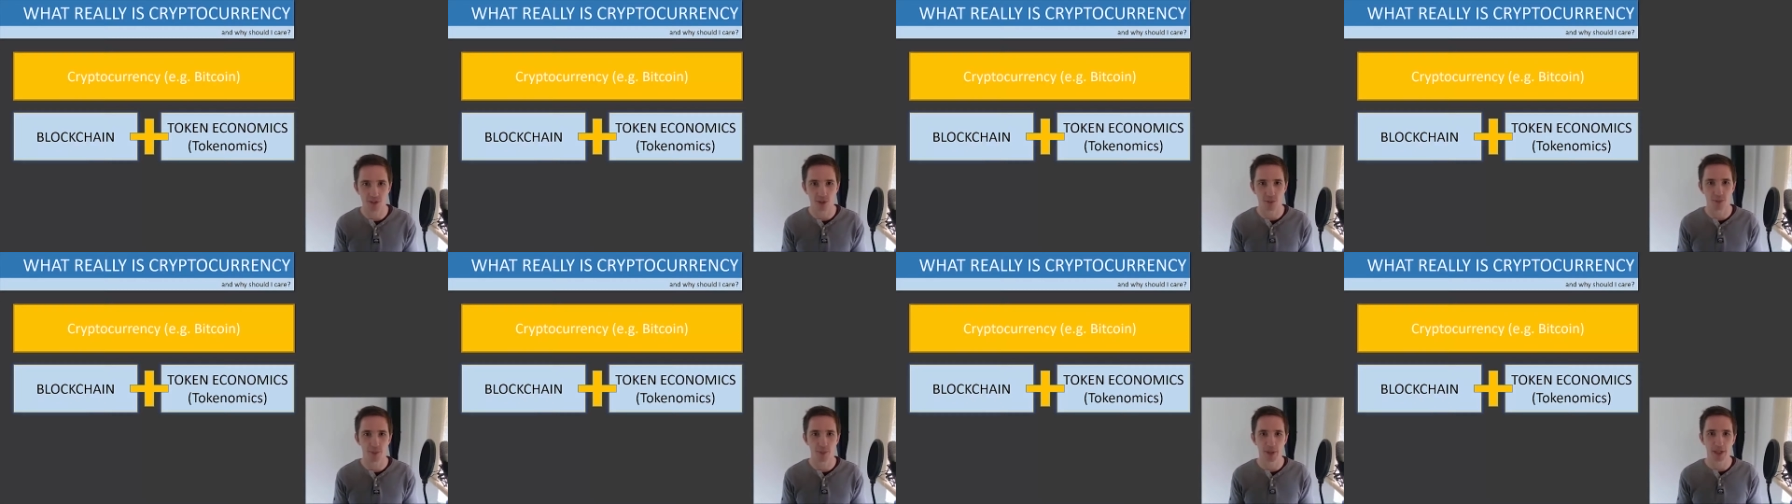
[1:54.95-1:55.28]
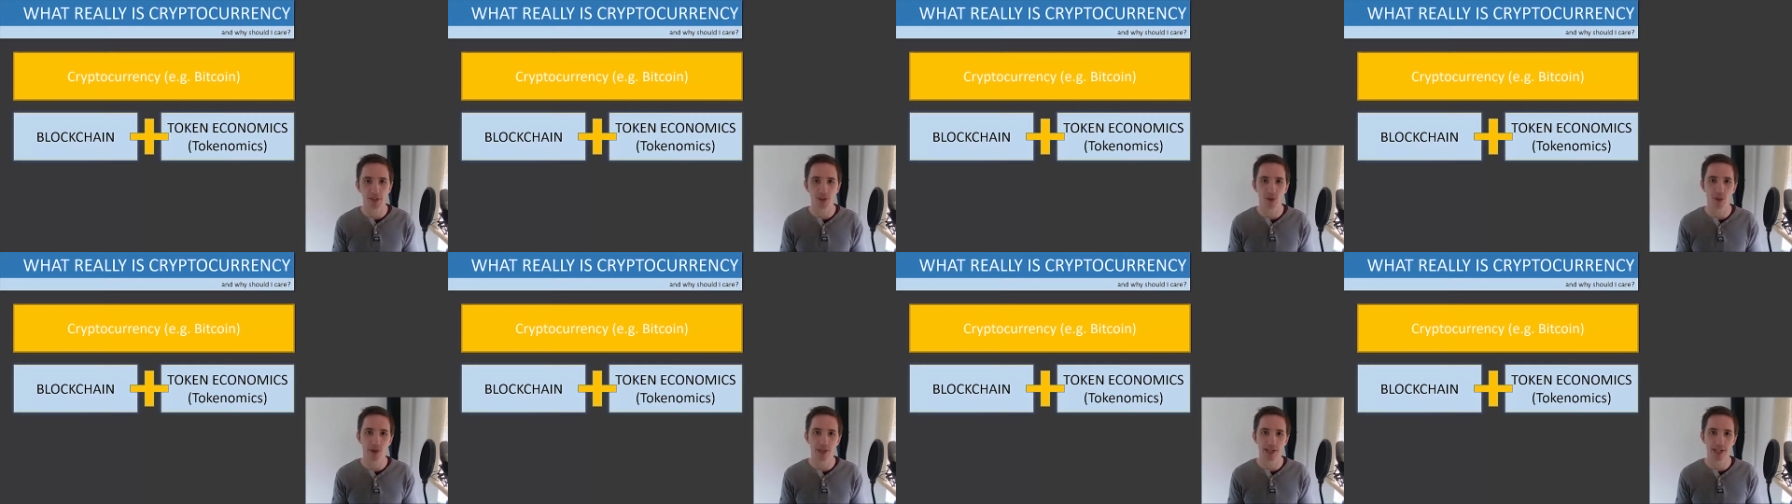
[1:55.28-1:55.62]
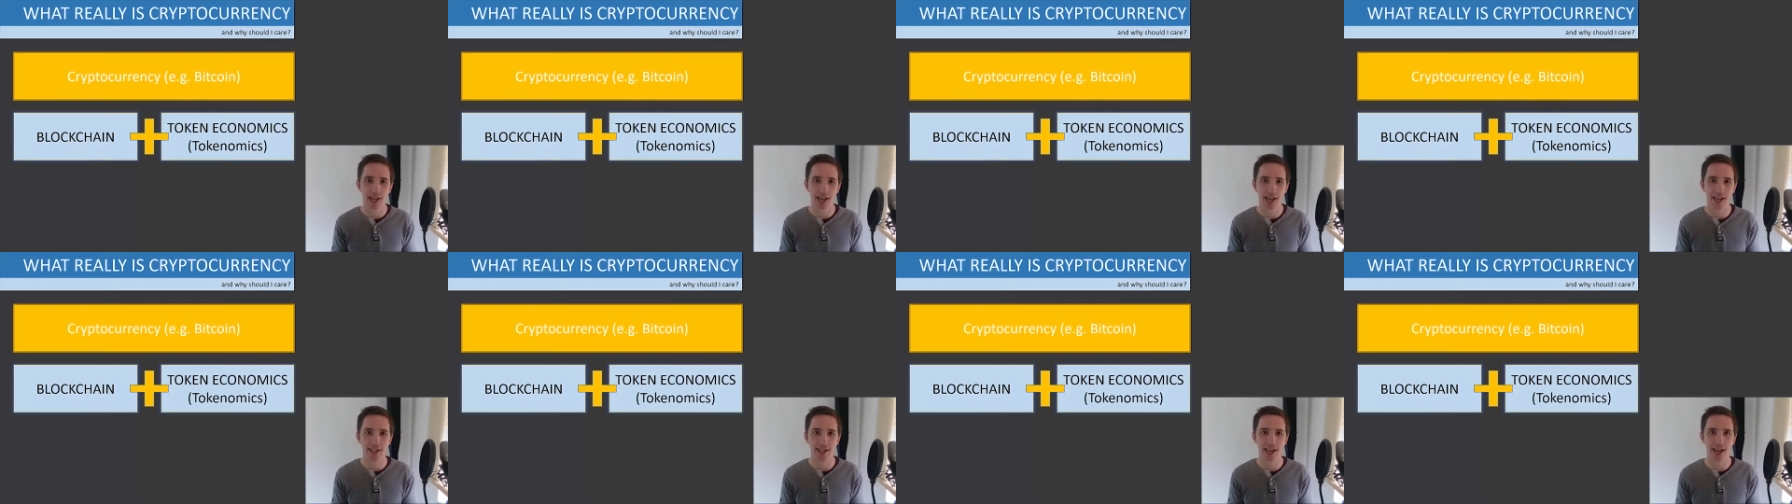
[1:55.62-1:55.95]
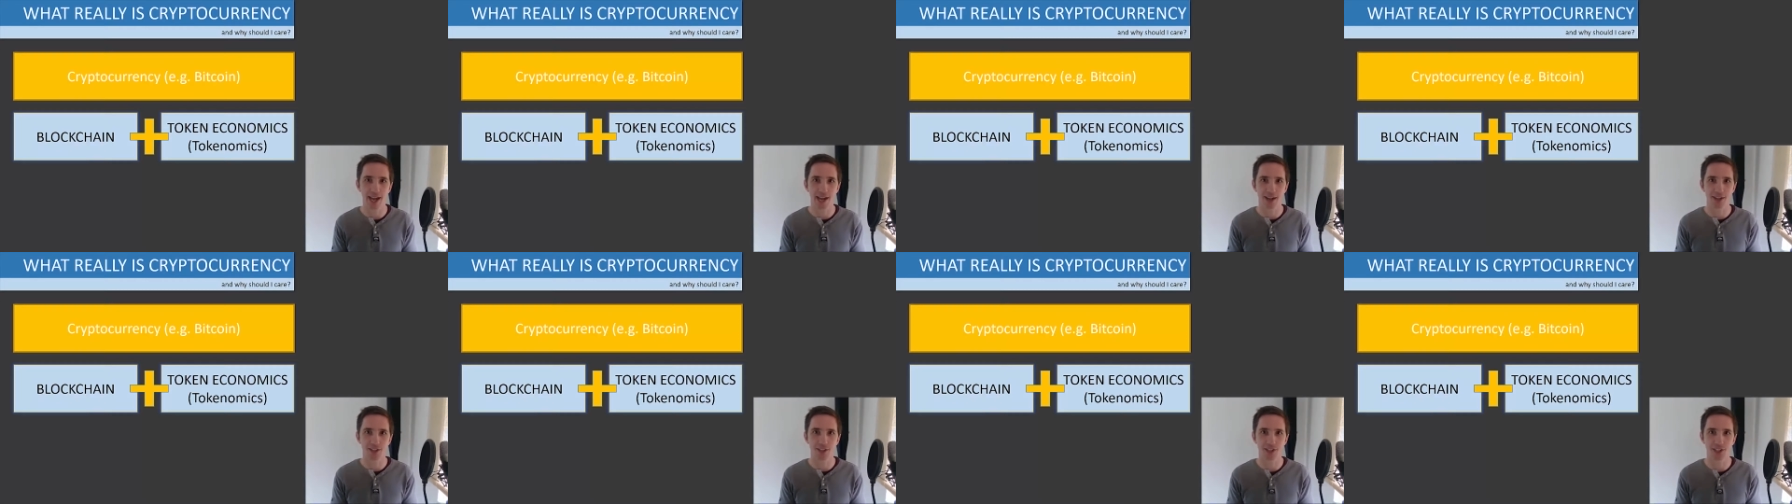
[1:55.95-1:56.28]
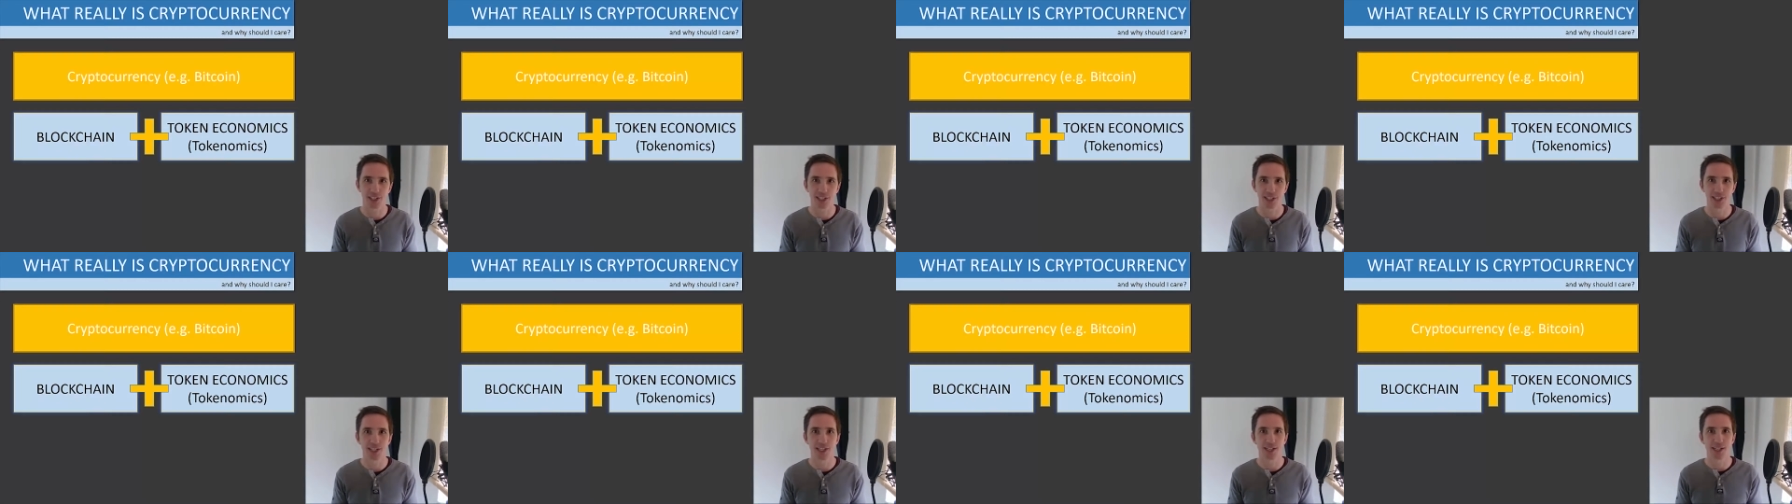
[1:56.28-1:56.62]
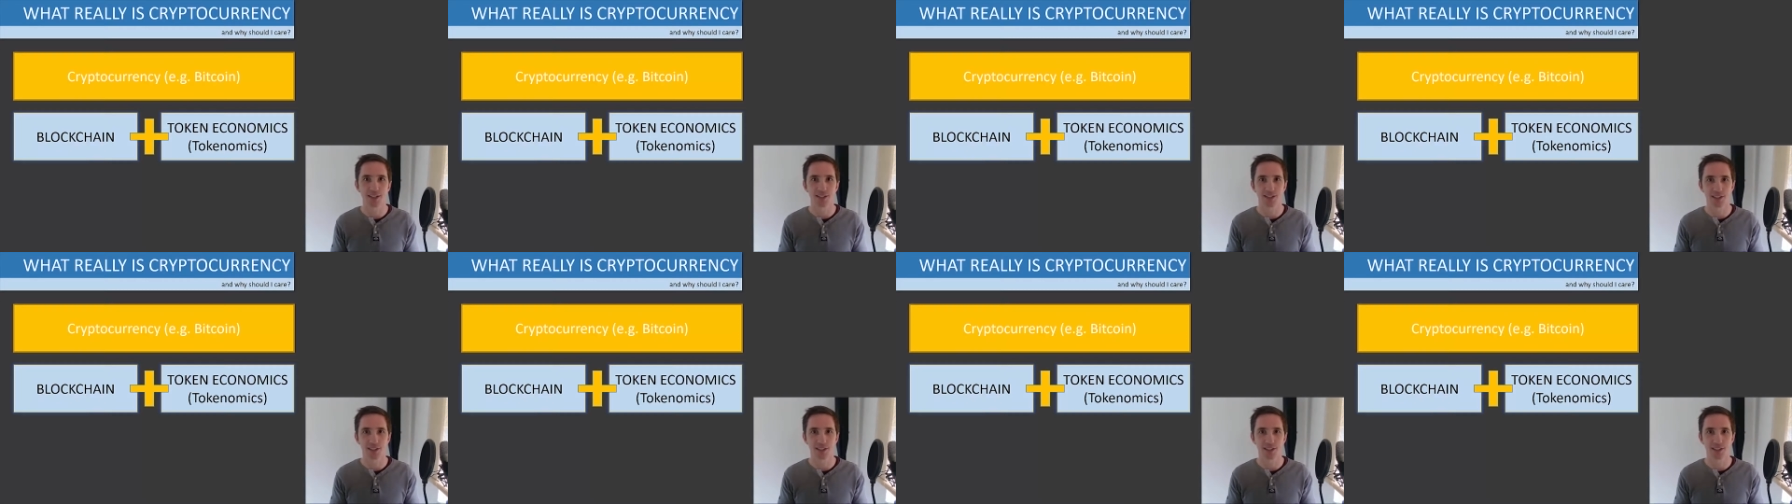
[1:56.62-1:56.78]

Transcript: So Bitcoin had actually